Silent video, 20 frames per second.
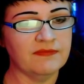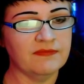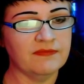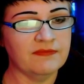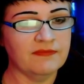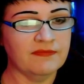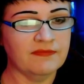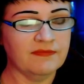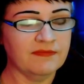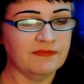
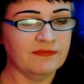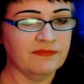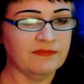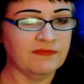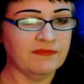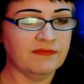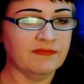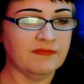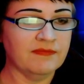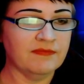
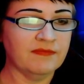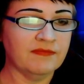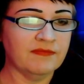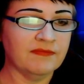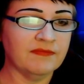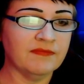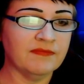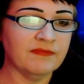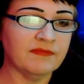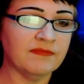
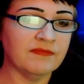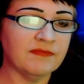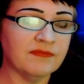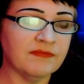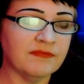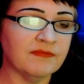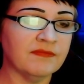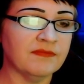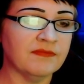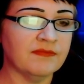
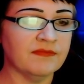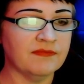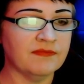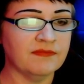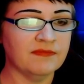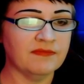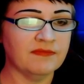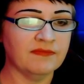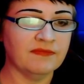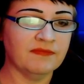
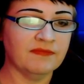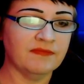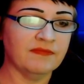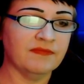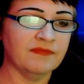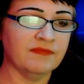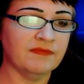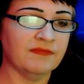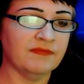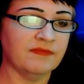
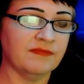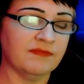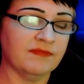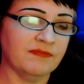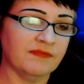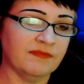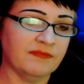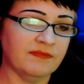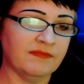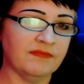(silent)